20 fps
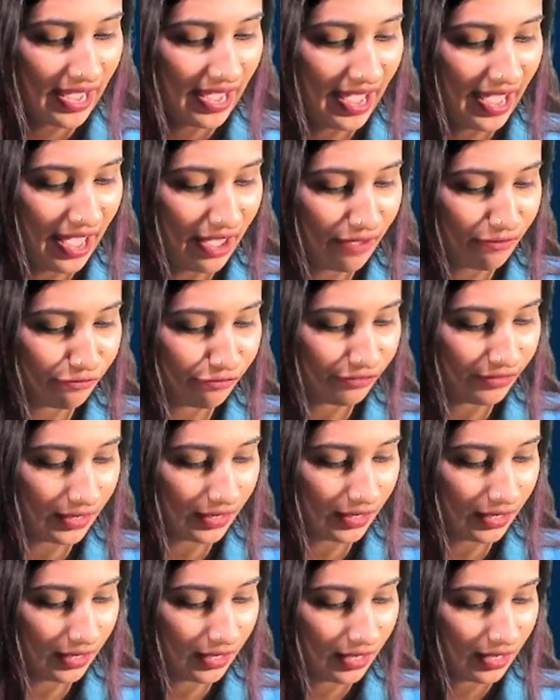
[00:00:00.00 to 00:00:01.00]

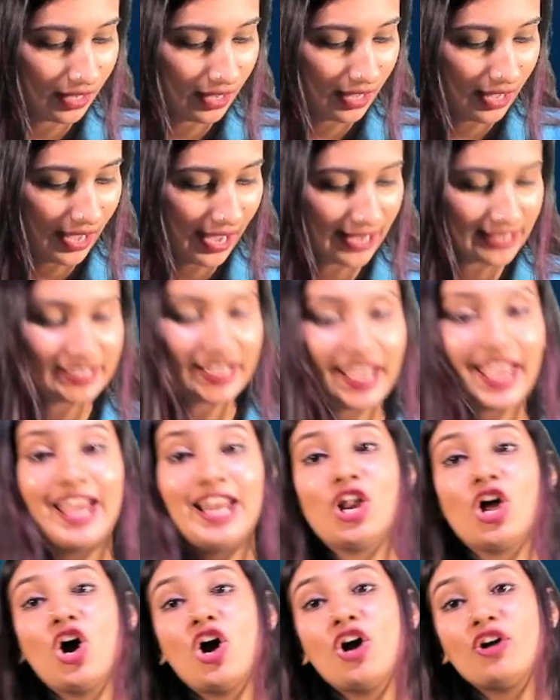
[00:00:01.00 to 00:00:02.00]
Fe, and
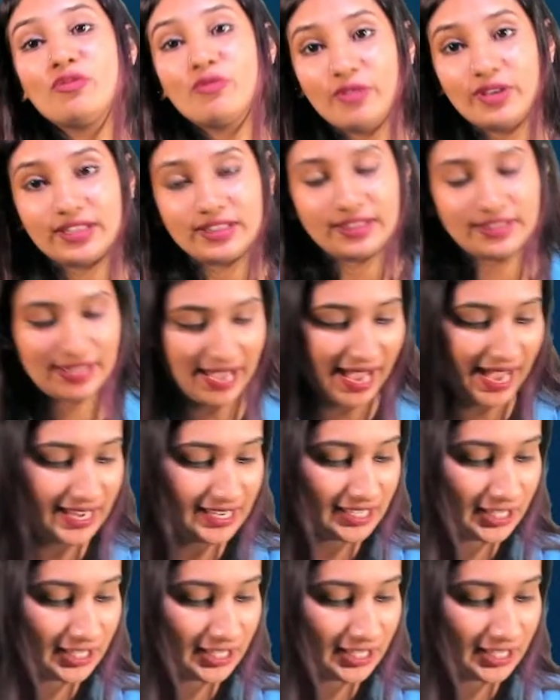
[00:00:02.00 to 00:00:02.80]
along with that